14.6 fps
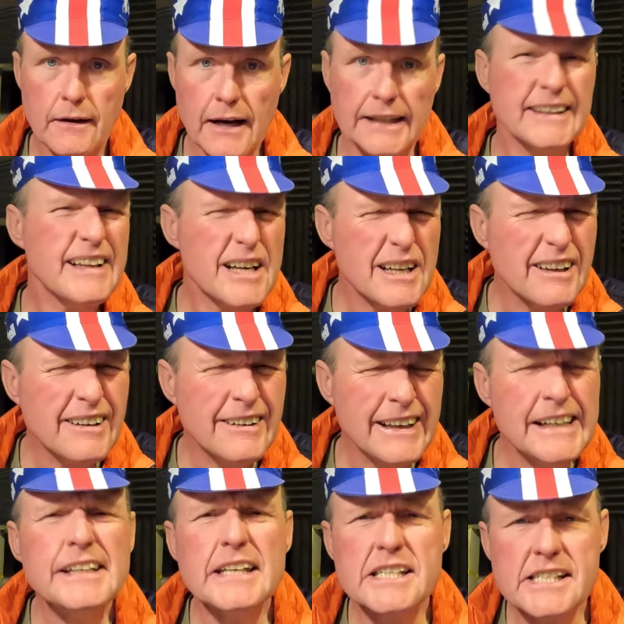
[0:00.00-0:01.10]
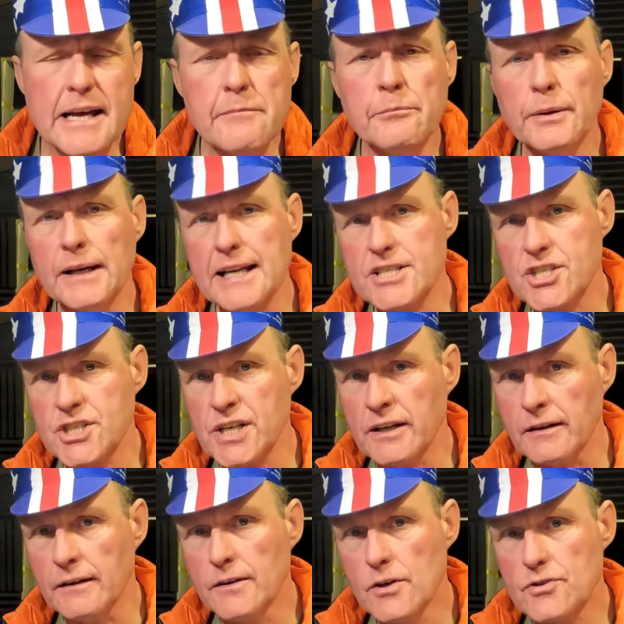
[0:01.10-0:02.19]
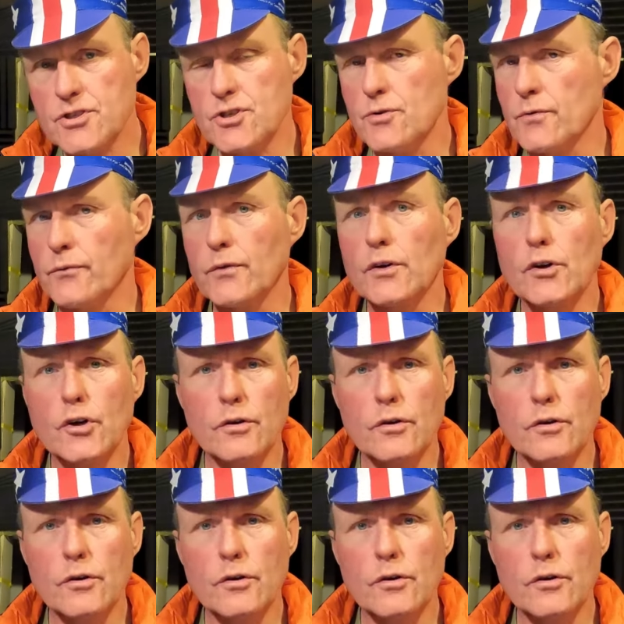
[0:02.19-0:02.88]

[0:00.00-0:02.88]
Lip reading: I did that in December last year, sort of